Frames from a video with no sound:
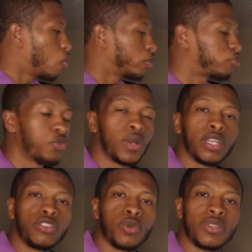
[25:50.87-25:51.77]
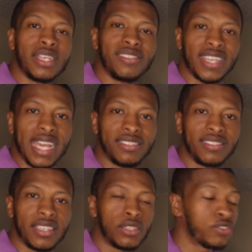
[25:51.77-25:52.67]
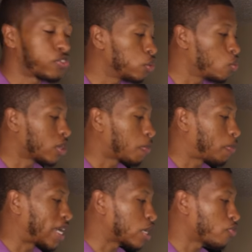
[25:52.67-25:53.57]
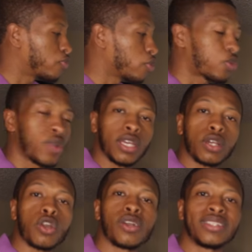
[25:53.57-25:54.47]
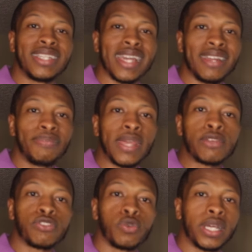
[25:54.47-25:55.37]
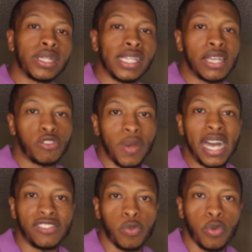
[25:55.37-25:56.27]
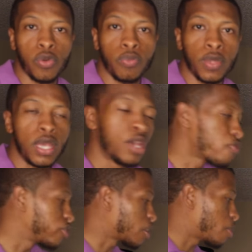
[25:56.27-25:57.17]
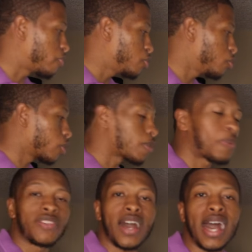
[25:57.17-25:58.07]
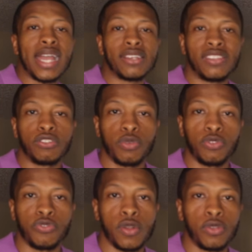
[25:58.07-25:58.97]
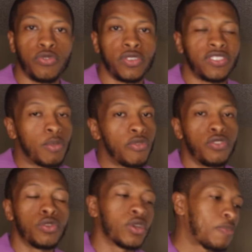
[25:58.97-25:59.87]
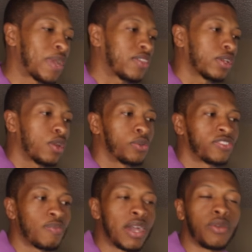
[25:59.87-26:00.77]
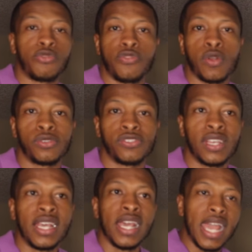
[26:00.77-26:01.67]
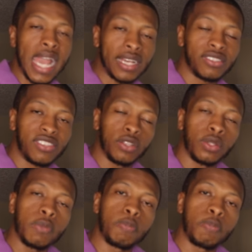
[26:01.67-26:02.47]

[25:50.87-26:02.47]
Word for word: What you want to do in this case is you want to pay off your credit card debt as quickly as possible. For some of you, you're going to pay the highest interest first. For some of you, you're going to pay the lowest amount first and continually